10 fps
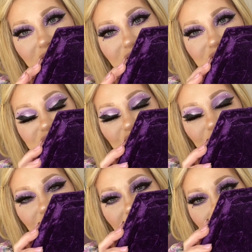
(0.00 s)
It's so
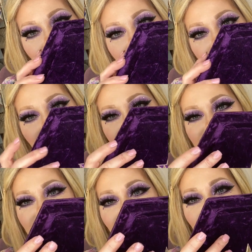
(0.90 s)
pretty. And then it's
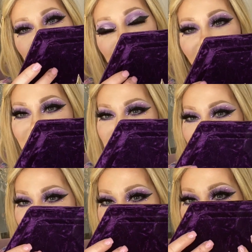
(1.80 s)
like
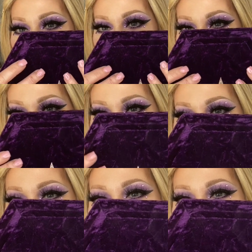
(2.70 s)
crushed velvet.